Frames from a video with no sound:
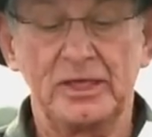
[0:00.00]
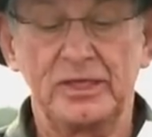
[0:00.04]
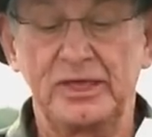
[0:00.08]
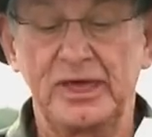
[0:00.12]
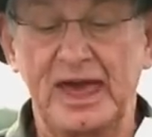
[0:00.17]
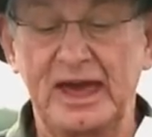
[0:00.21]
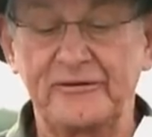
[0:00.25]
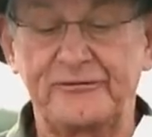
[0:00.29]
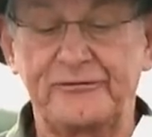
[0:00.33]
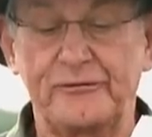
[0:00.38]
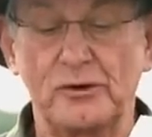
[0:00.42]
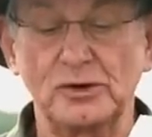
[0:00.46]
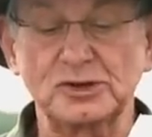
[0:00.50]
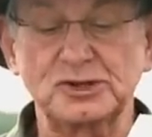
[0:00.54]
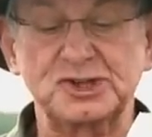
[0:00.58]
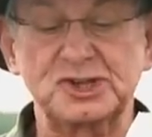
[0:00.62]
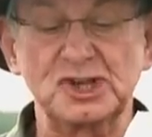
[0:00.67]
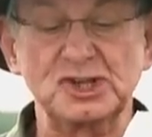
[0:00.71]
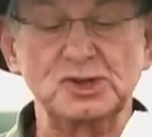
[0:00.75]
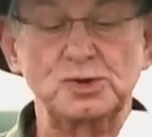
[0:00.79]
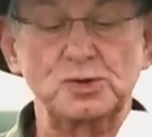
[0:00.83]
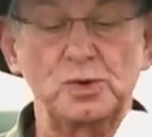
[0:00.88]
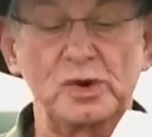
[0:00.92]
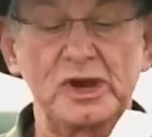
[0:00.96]
Therefore,
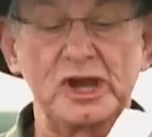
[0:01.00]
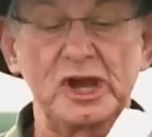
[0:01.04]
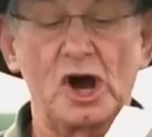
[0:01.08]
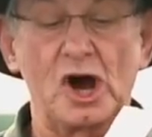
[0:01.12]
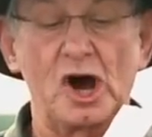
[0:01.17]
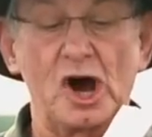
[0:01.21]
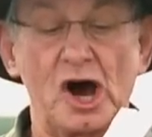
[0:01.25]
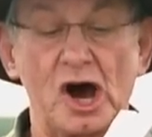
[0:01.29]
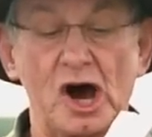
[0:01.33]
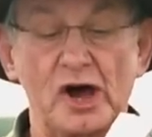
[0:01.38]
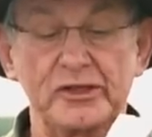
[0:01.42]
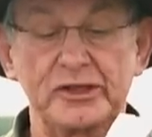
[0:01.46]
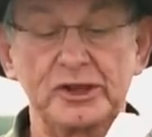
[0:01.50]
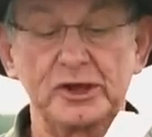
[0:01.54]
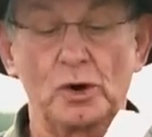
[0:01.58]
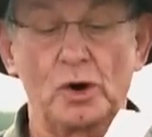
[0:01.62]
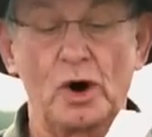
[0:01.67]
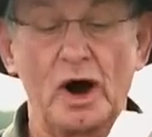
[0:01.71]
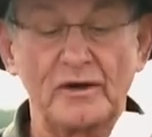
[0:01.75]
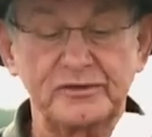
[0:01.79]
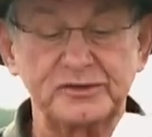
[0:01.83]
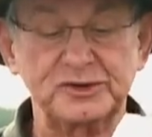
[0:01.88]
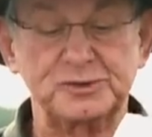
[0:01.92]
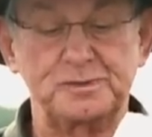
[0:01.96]
since we are the
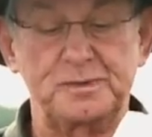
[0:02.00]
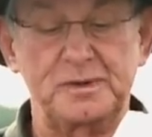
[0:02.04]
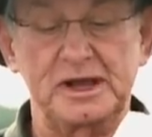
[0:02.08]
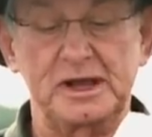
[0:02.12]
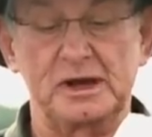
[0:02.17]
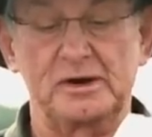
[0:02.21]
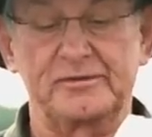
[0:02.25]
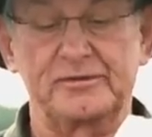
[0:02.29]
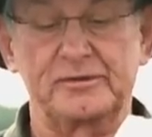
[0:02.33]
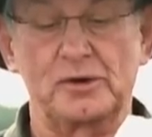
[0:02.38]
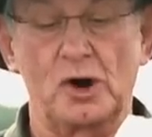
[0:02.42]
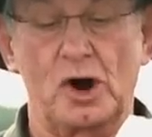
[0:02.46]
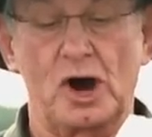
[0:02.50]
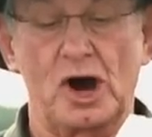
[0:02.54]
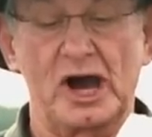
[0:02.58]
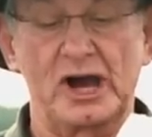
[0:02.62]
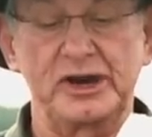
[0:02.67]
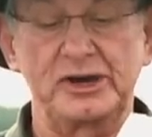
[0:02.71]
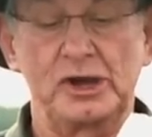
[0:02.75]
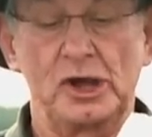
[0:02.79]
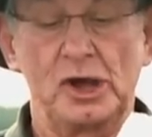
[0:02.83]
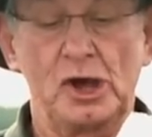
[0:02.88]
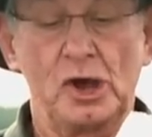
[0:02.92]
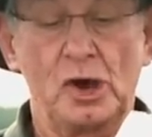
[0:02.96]
offspring of God,